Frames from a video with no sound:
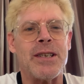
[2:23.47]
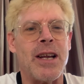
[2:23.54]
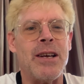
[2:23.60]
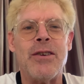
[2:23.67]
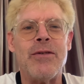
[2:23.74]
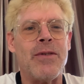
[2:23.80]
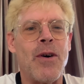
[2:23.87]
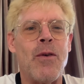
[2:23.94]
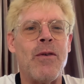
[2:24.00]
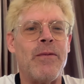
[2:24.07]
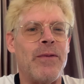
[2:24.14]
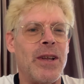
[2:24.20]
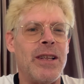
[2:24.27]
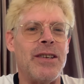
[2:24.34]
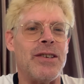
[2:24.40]
I knew the whole
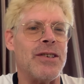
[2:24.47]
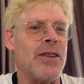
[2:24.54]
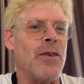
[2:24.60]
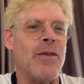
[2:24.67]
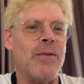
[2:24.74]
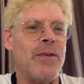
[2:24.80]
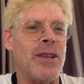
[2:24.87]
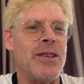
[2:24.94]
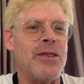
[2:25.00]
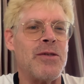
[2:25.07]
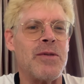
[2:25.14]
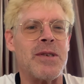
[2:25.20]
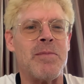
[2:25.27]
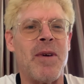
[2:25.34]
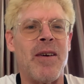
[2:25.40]
village. The whole village
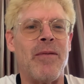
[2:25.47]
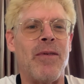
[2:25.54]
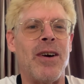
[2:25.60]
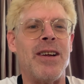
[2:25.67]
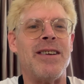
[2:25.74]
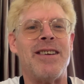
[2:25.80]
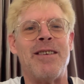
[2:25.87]
was my friend.